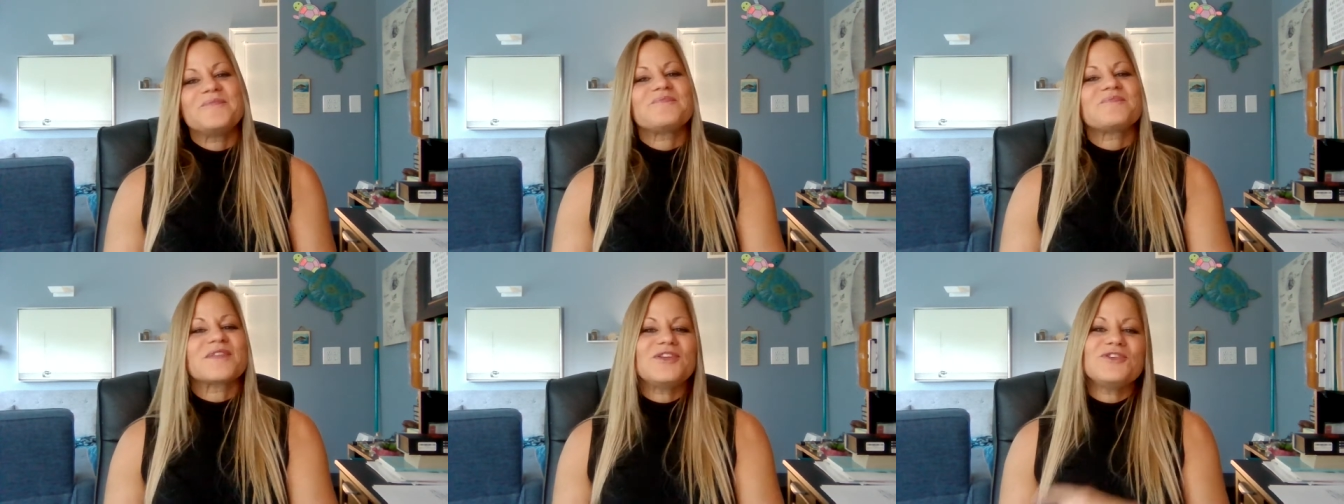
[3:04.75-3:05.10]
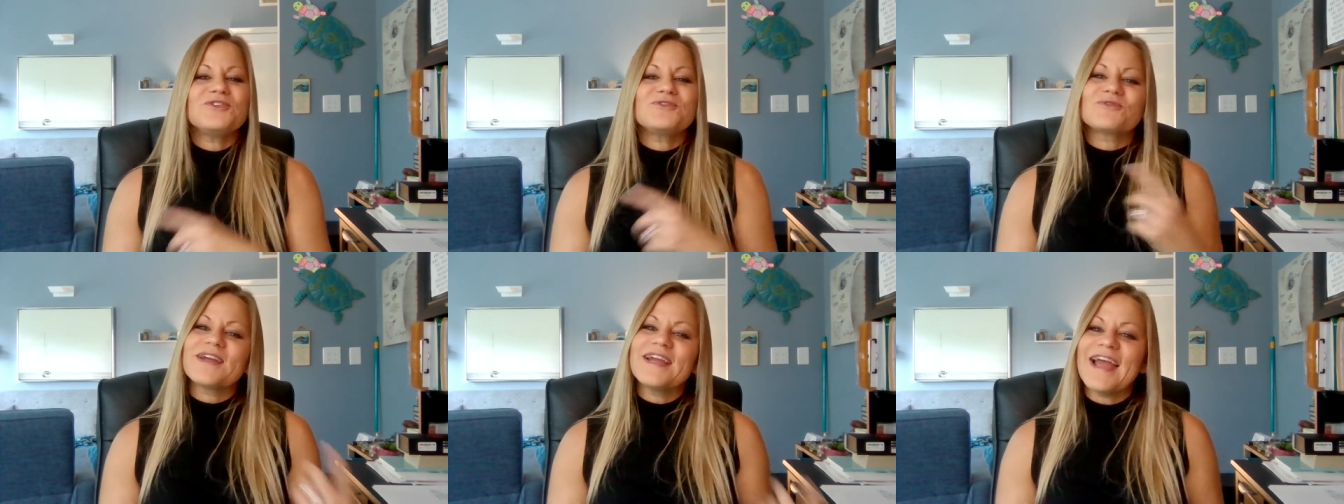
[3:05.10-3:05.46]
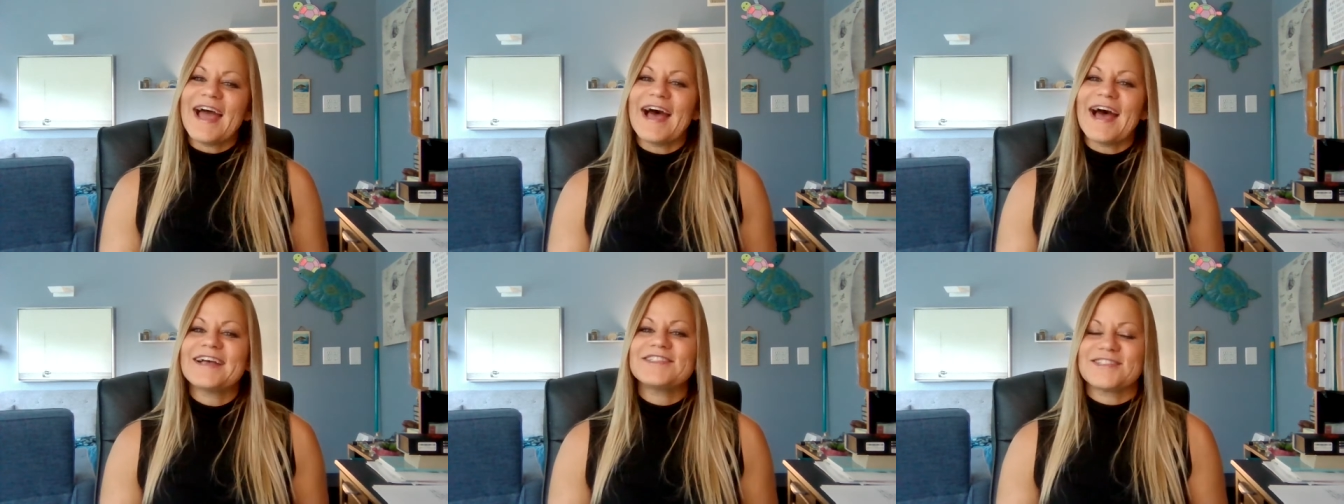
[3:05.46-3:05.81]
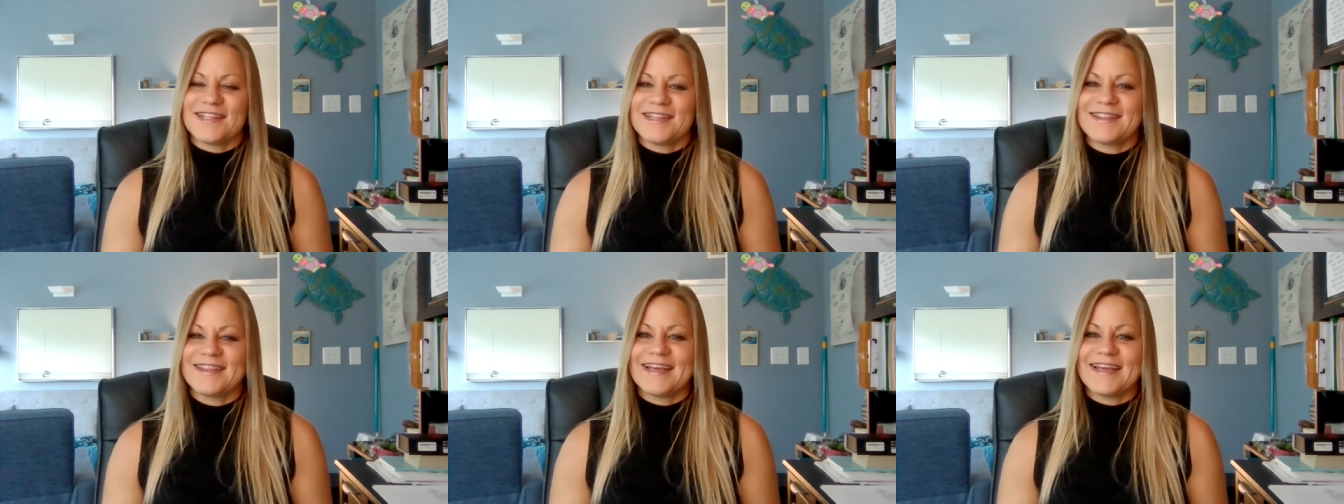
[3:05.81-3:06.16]
then you rehash the
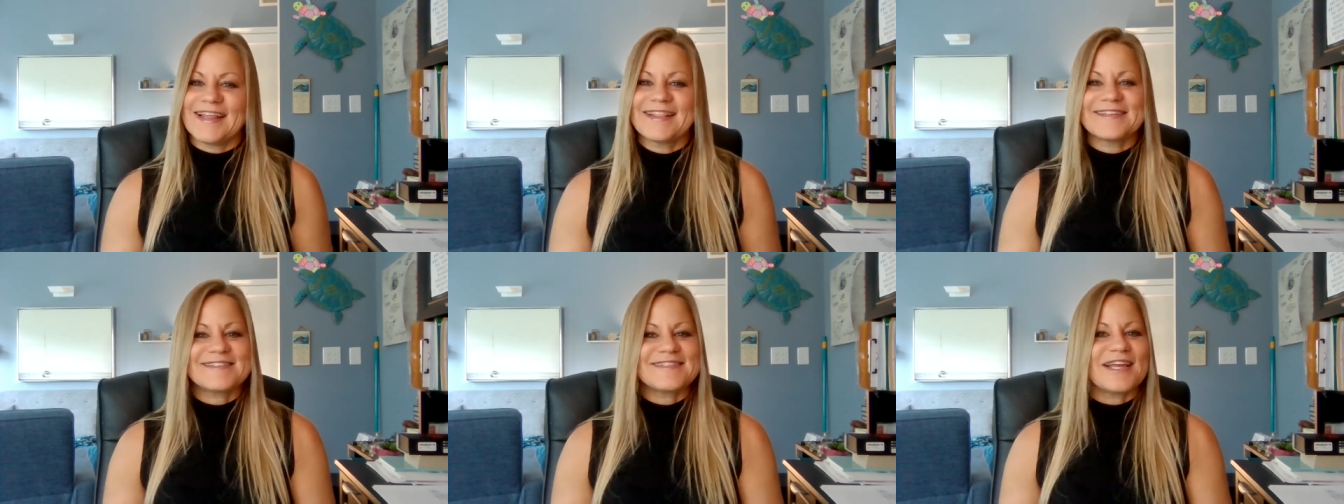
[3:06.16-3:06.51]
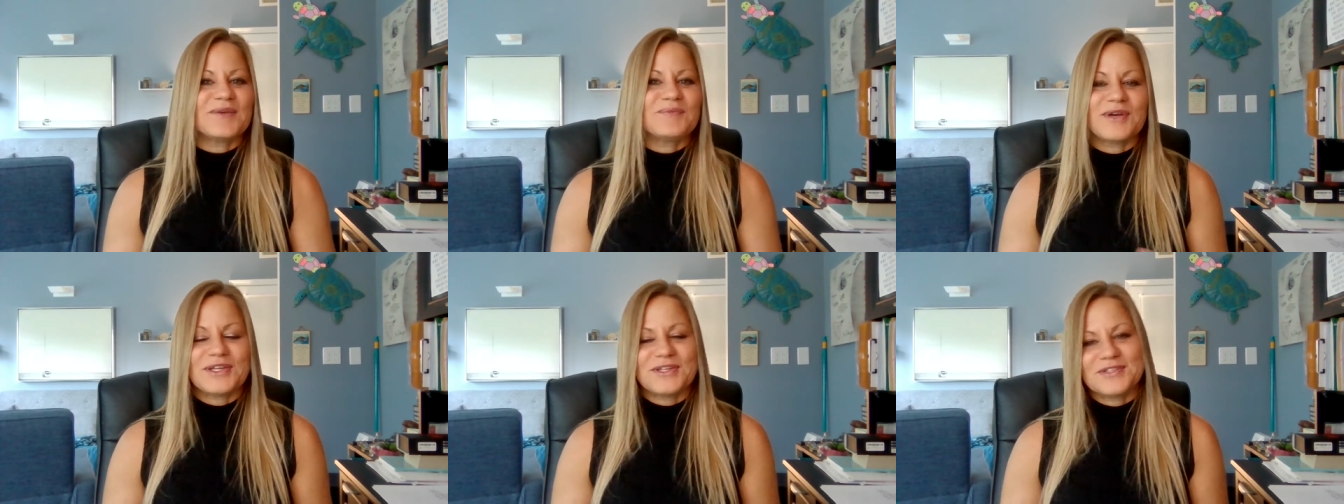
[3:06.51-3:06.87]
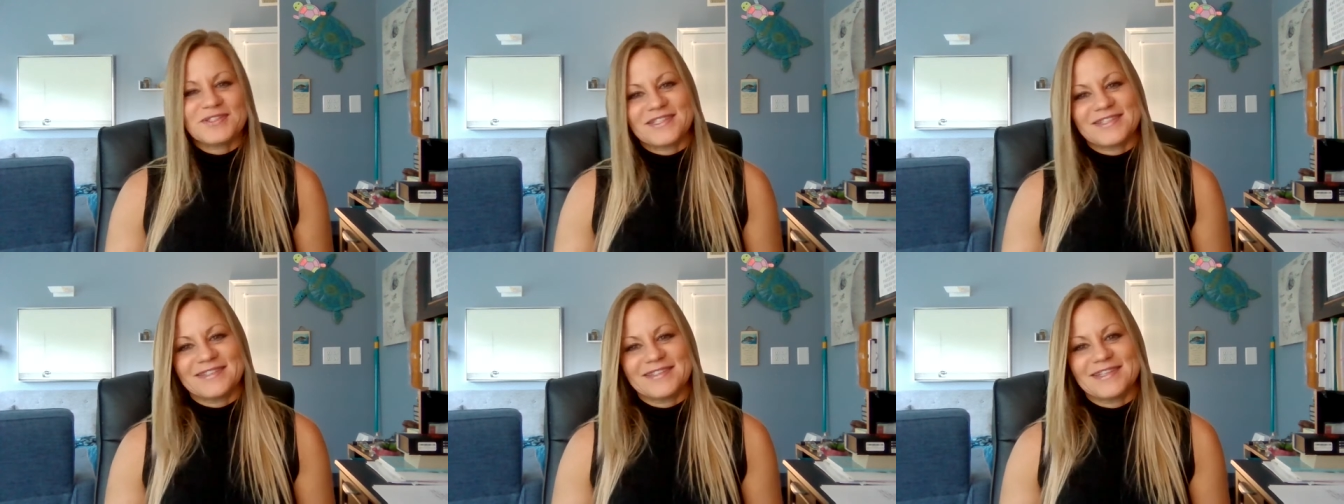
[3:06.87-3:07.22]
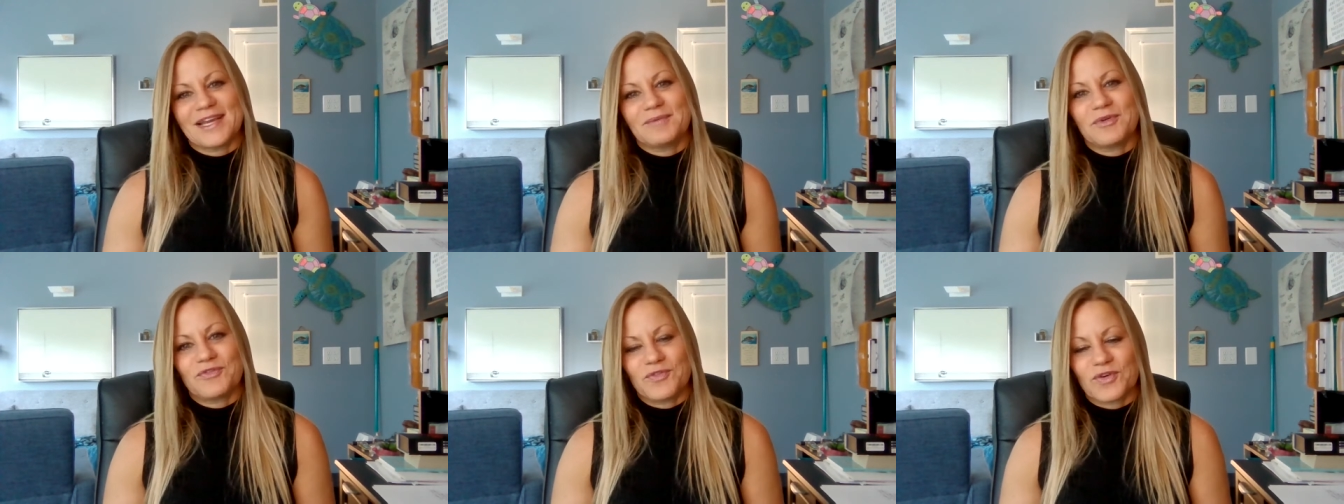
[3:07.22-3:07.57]
thing the same way you did the day
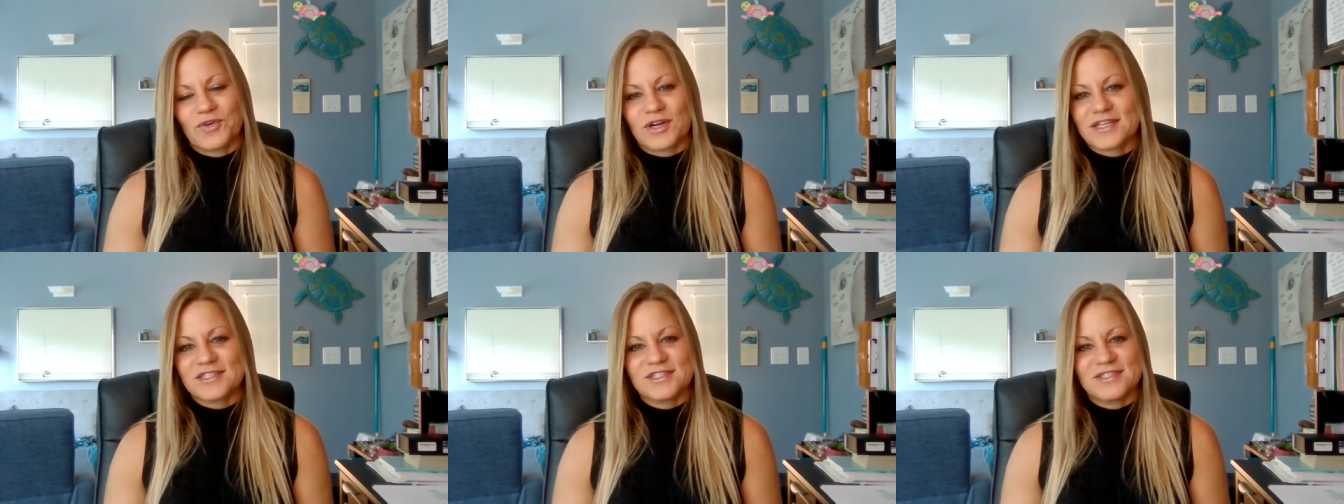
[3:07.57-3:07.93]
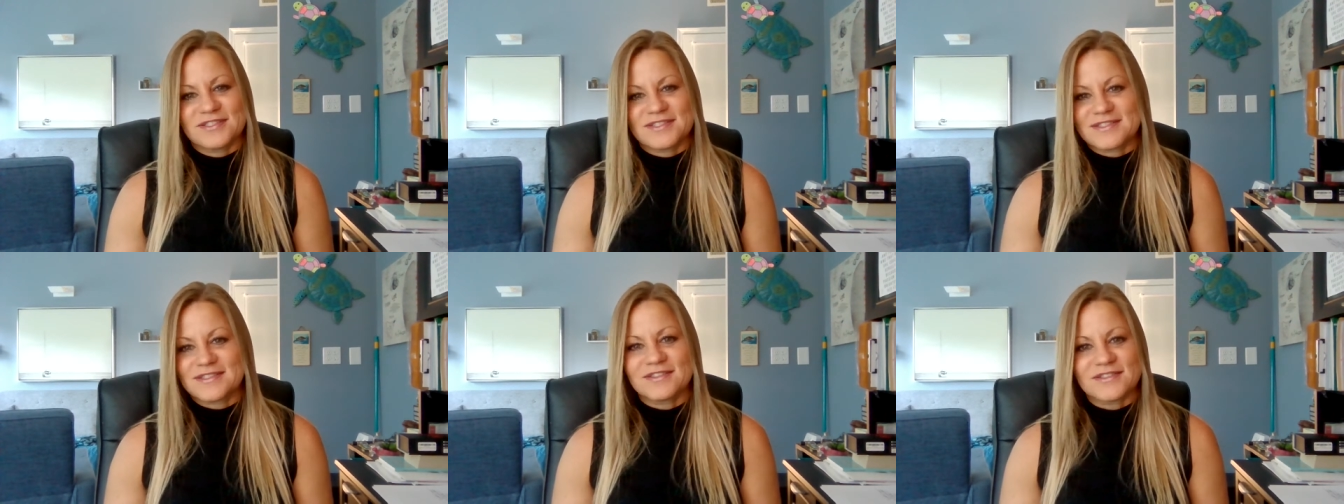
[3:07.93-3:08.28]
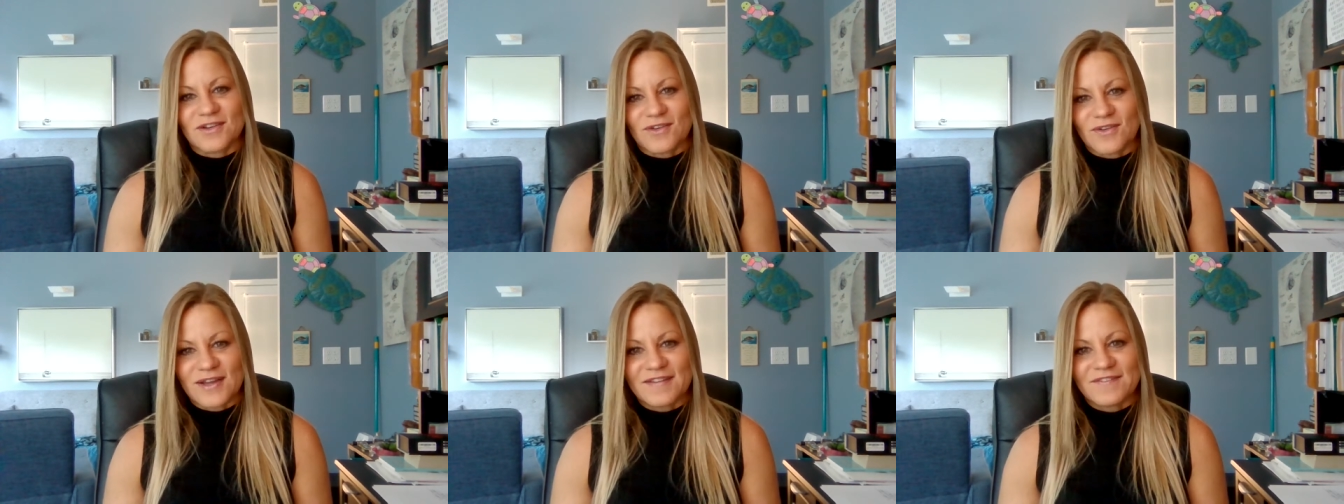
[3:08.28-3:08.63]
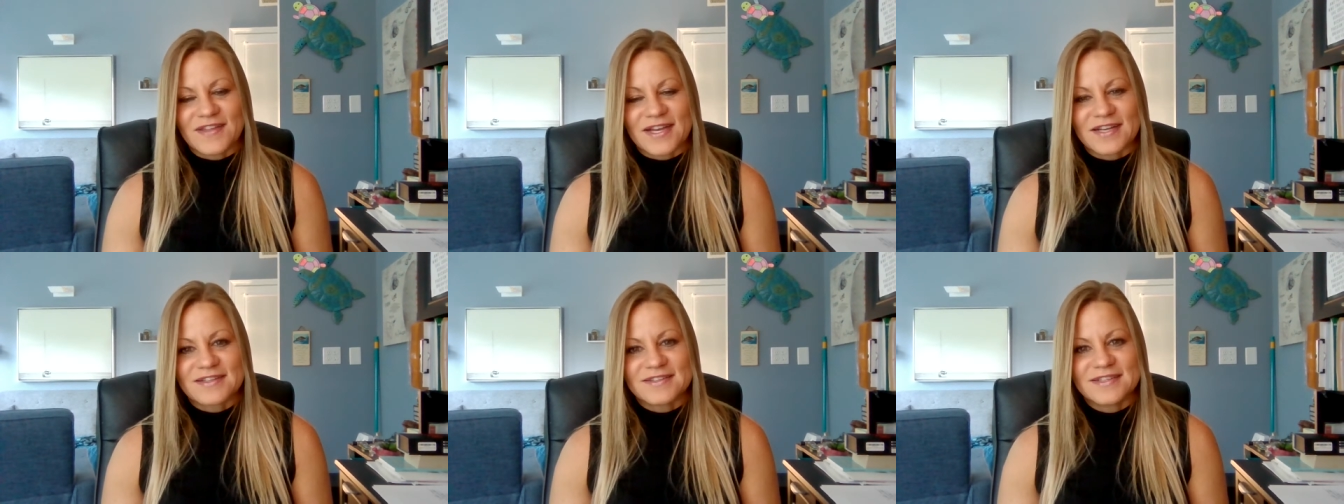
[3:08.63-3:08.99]
before because you still don't have
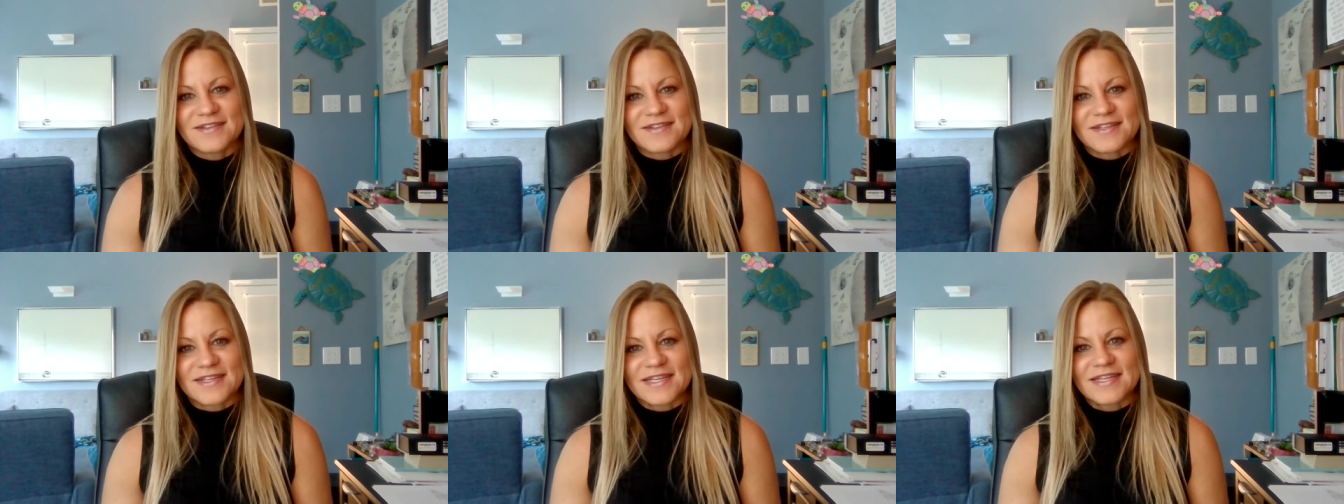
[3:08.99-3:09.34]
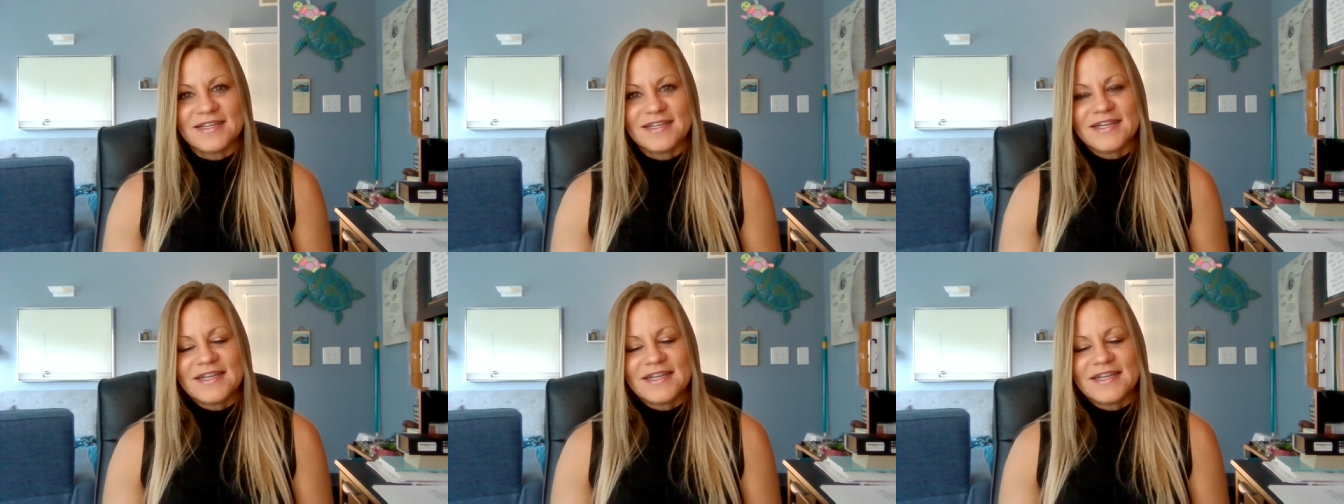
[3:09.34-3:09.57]
that clarity